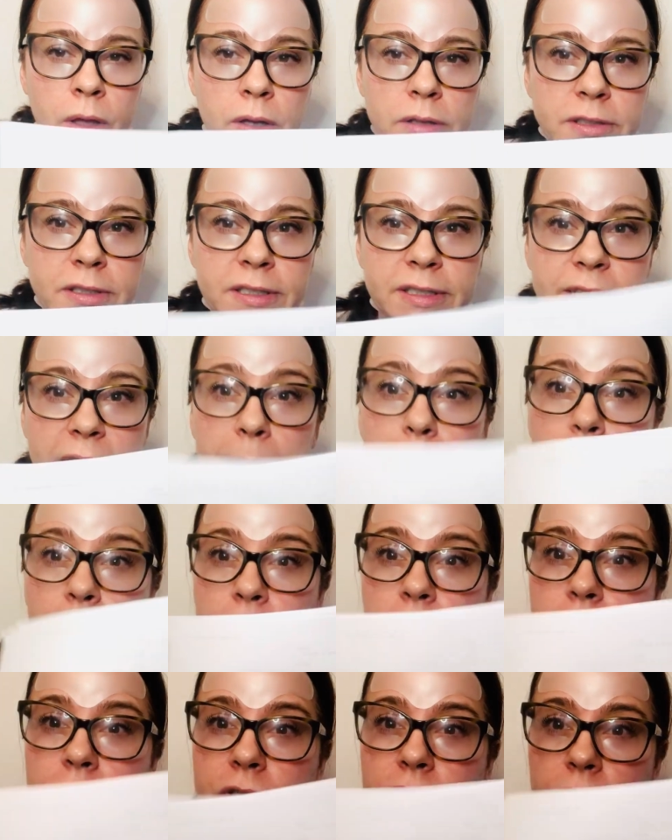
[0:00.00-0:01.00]
staple
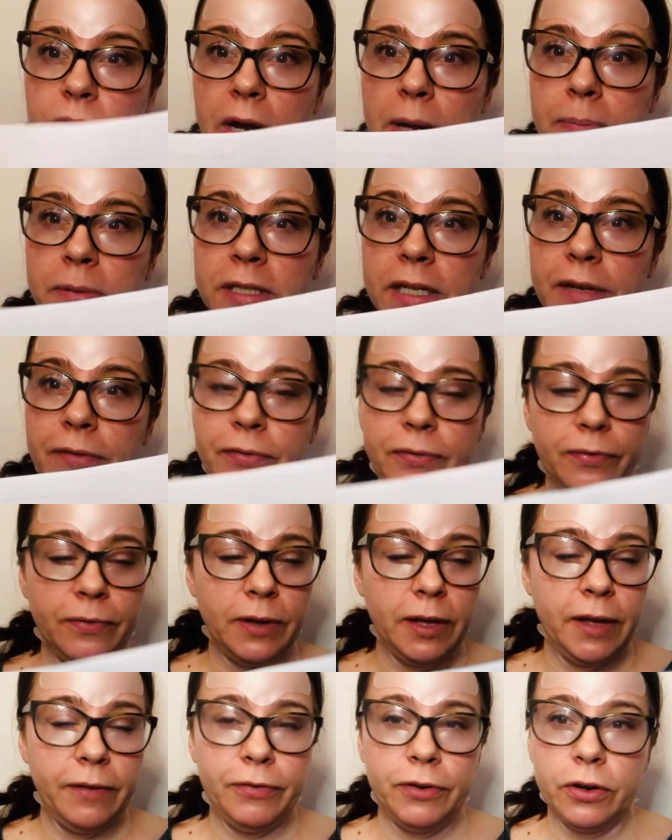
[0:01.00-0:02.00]
your script
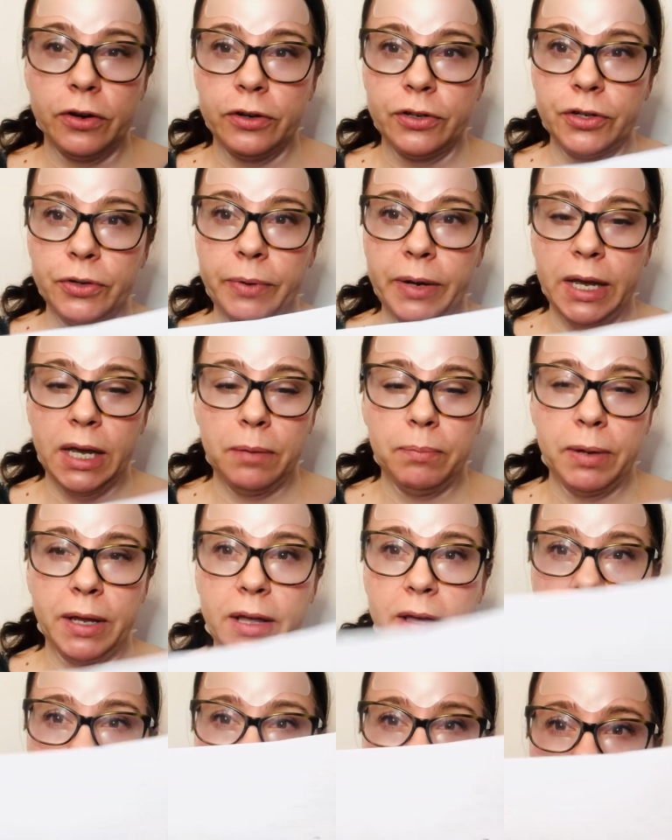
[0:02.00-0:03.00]
if you're doing it,
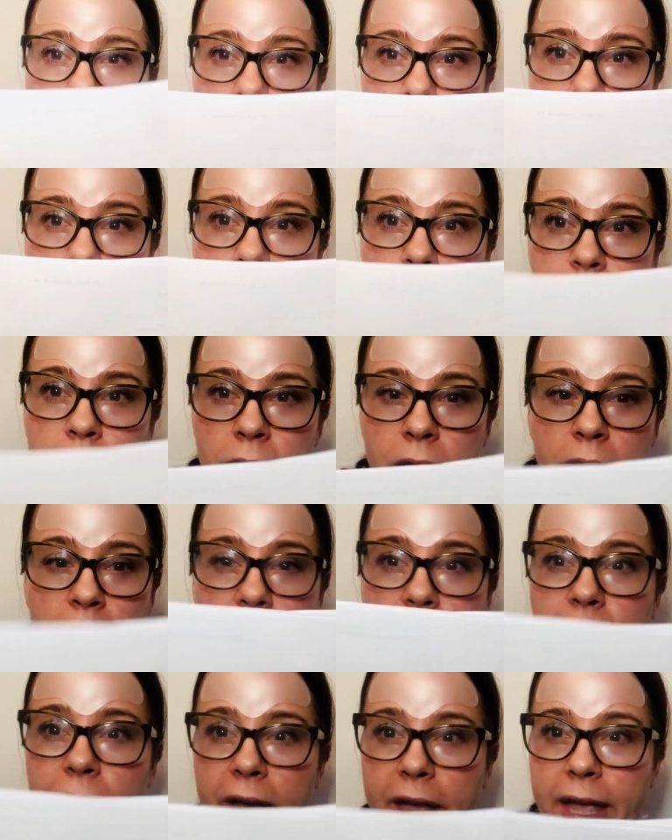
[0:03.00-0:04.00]
because look,
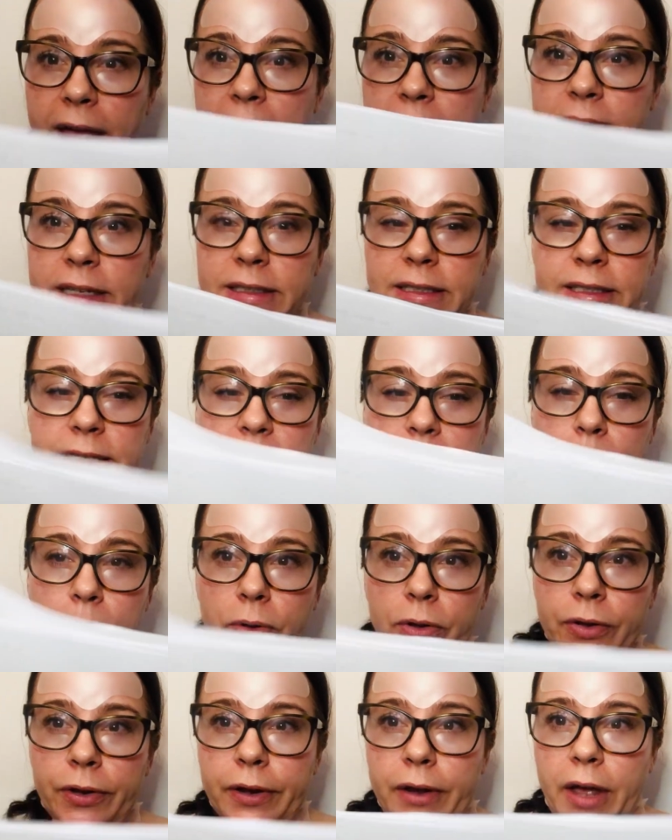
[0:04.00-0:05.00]
if I had it
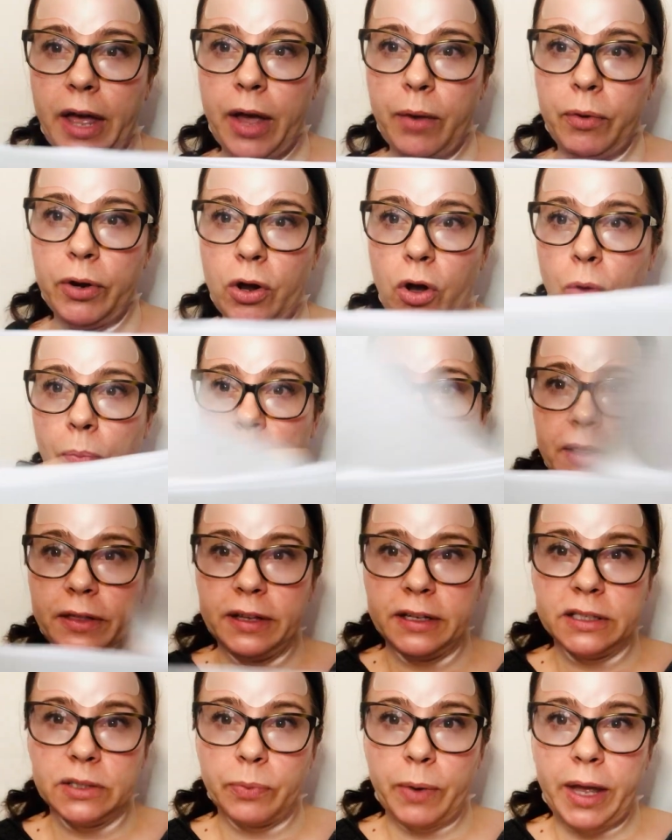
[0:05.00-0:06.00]
stapled, I would open it
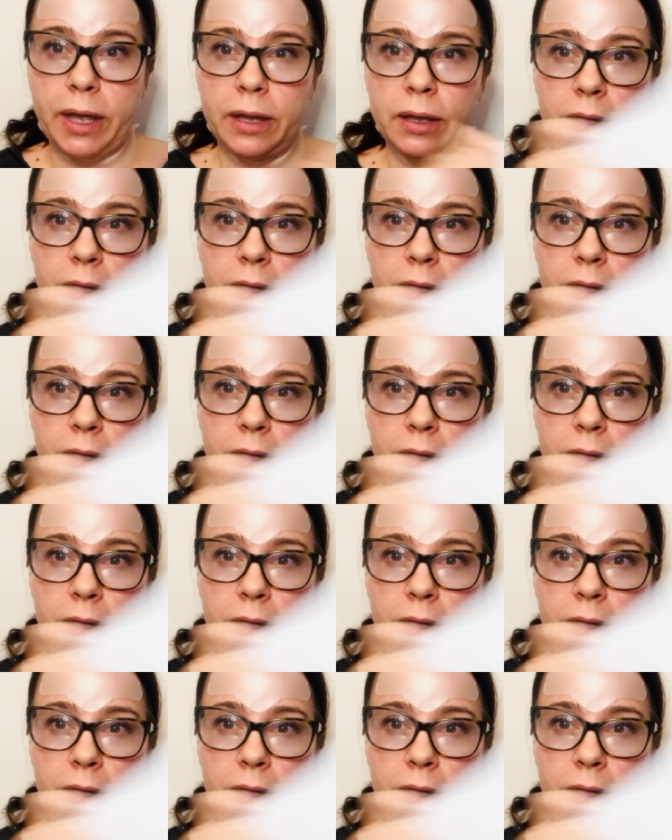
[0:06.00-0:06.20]
this way.